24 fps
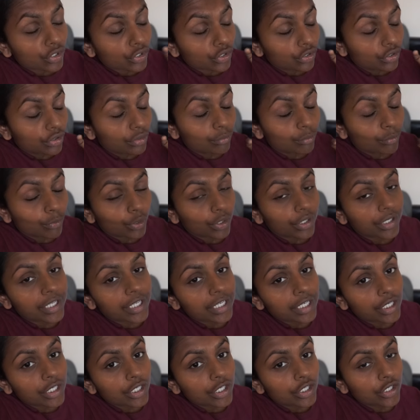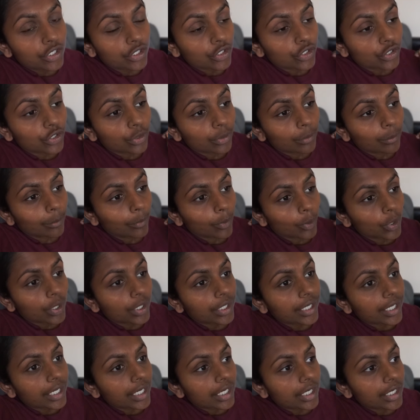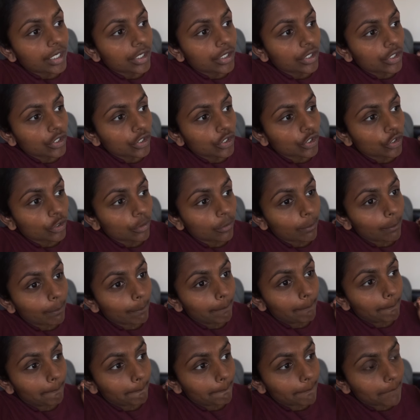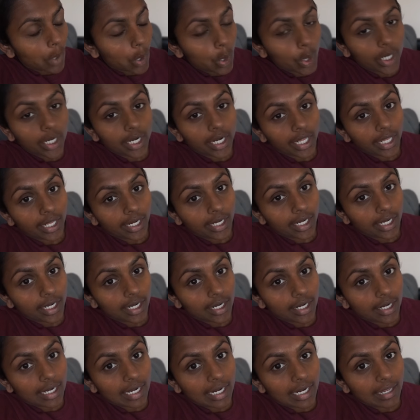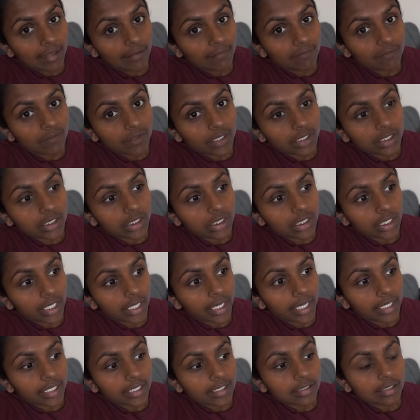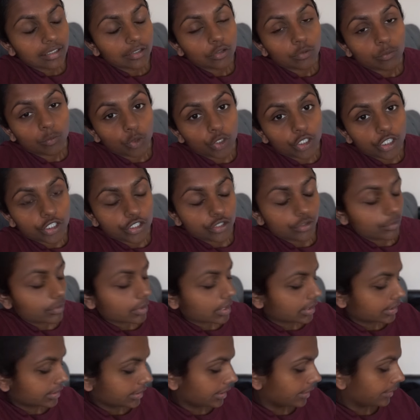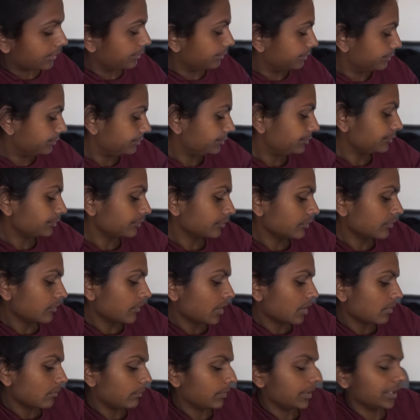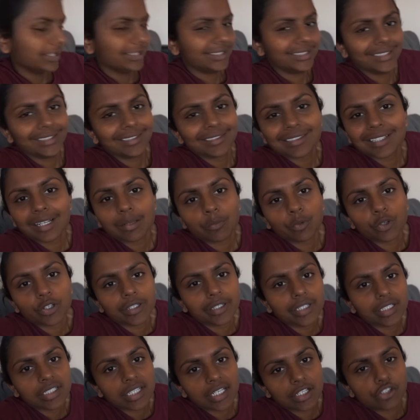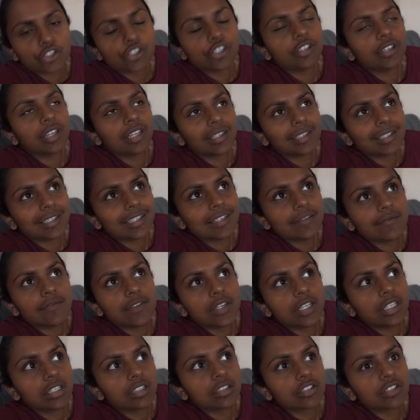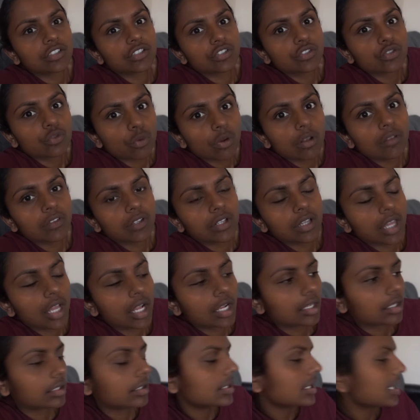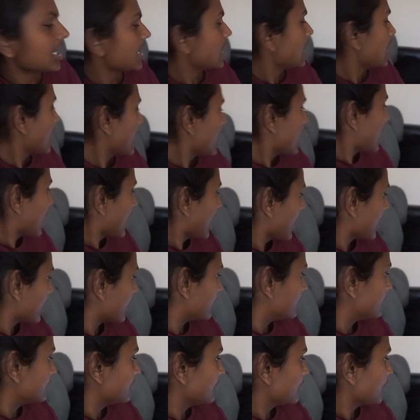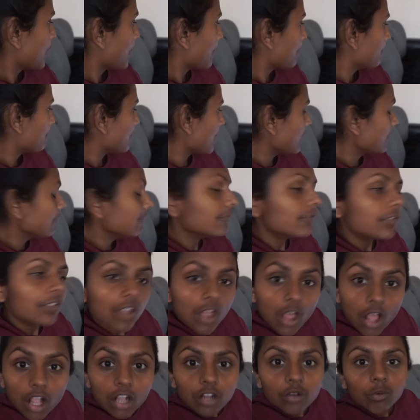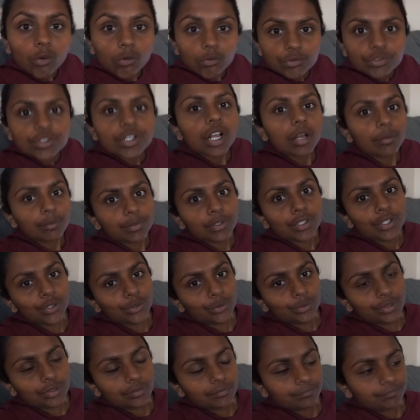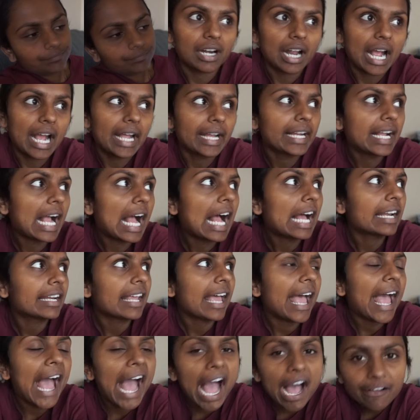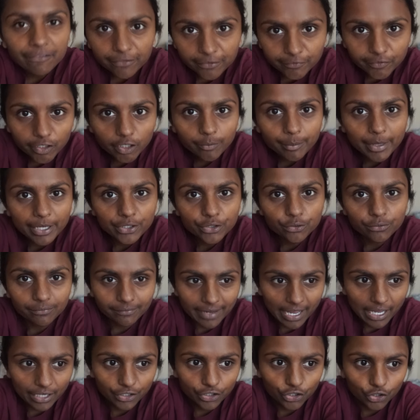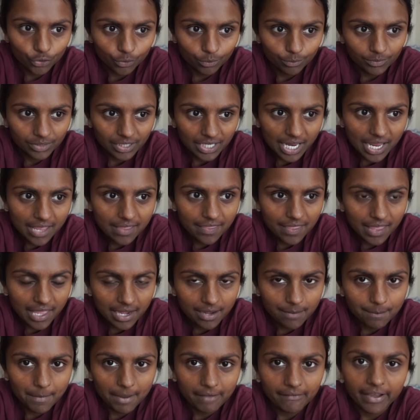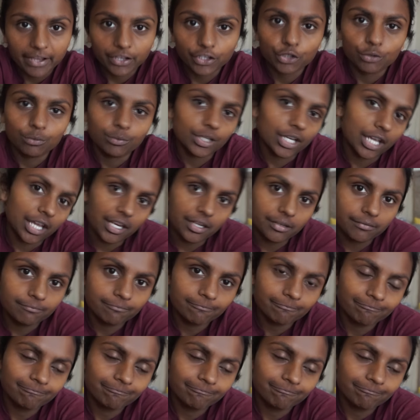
Good morning, good morning, good morning. I feel like I didn't say good morning to you guys yet. But it's not morning, it's actually like evening. It's twelve o'clock. And my vlog won't upload. I got half of our bedroom vacuumed and then my vacuum died.